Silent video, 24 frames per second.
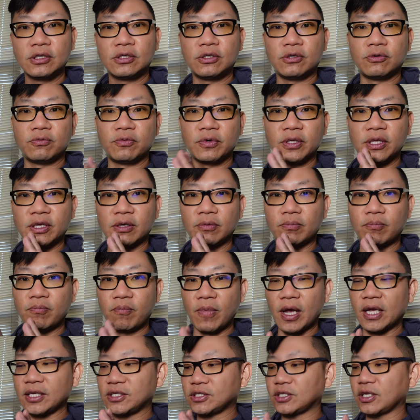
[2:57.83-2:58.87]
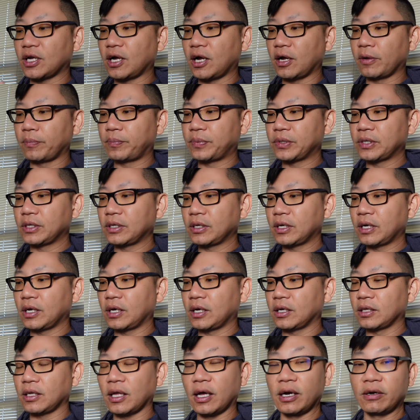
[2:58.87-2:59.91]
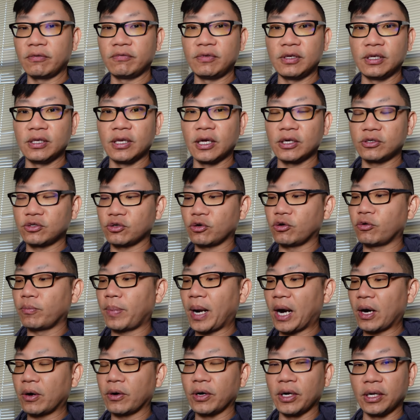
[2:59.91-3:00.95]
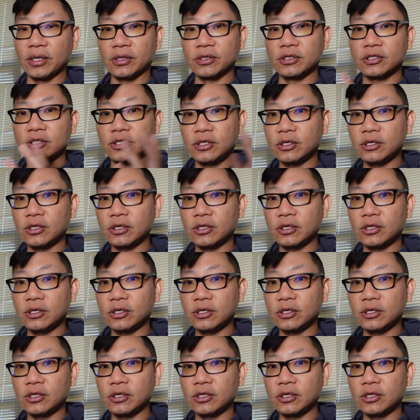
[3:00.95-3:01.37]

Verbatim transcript: to really mess up a lot of the electrical power outlets.